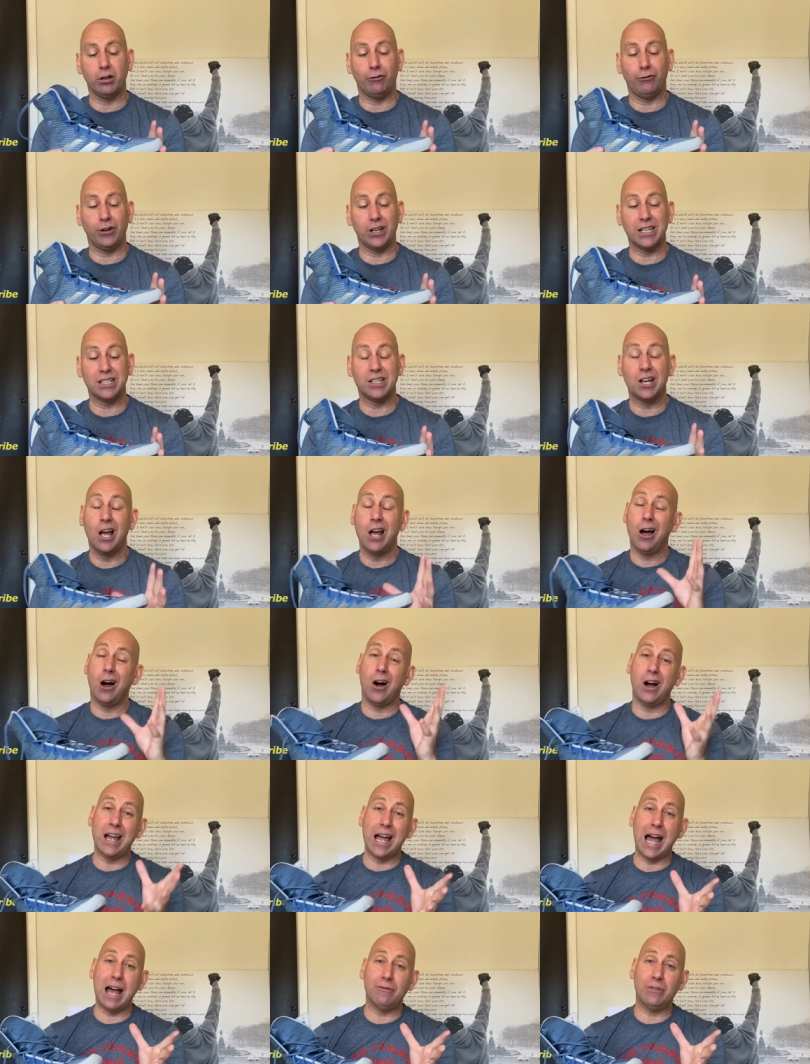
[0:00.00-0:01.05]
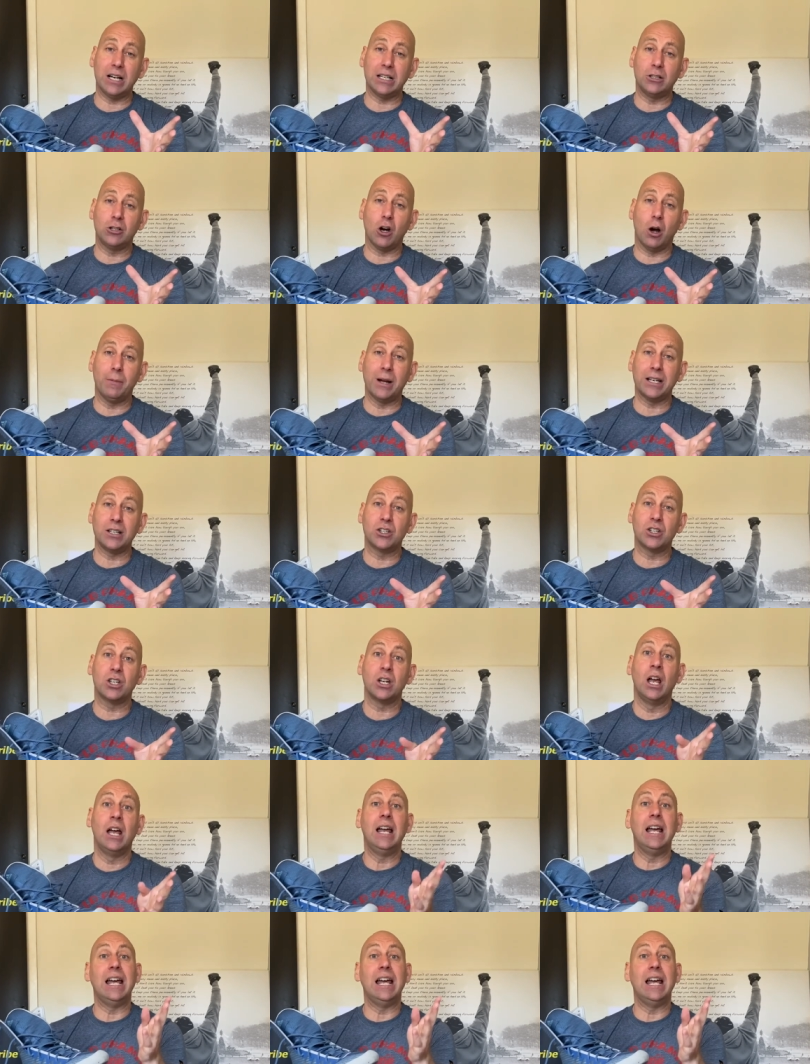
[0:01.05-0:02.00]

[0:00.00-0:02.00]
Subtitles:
feet. I have had comments